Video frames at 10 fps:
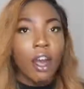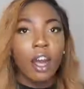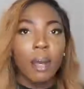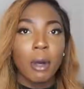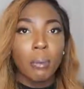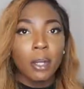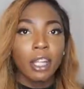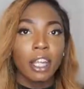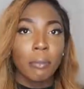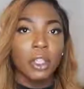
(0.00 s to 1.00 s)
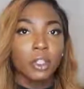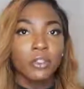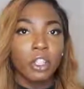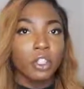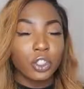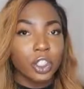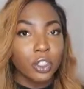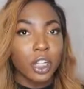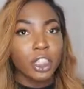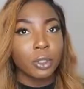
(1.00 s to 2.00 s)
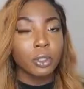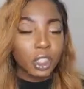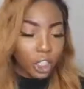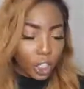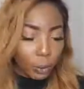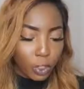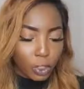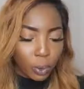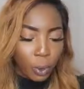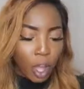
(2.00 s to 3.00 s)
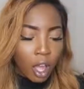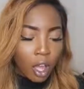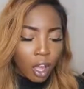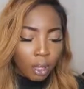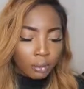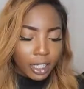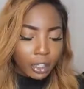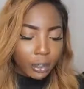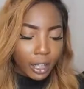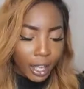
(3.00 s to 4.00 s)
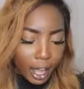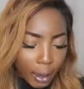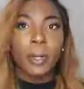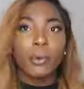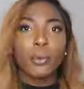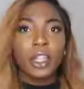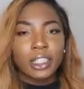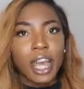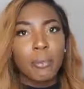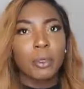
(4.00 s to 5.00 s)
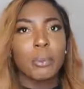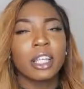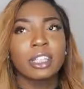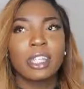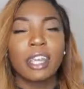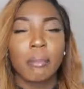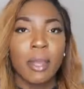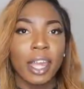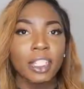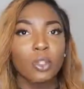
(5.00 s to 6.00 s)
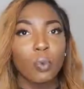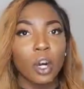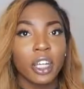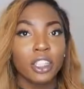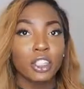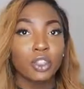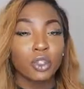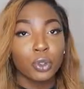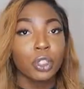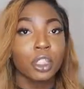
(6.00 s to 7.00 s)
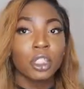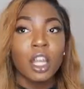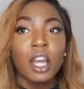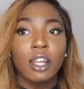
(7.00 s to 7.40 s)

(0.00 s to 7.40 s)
I'll put like a picture of it on the screen so you guys know what to click on when you download the app. But with this app, you basically get paid to walk into stores.